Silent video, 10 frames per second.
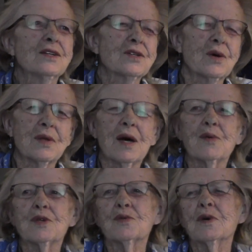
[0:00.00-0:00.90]
So
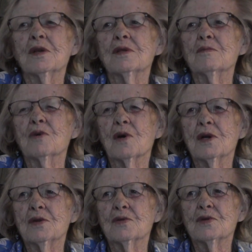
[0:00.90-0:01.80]
that was one of the more
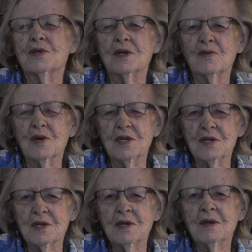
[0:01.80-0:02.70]
interesting ones.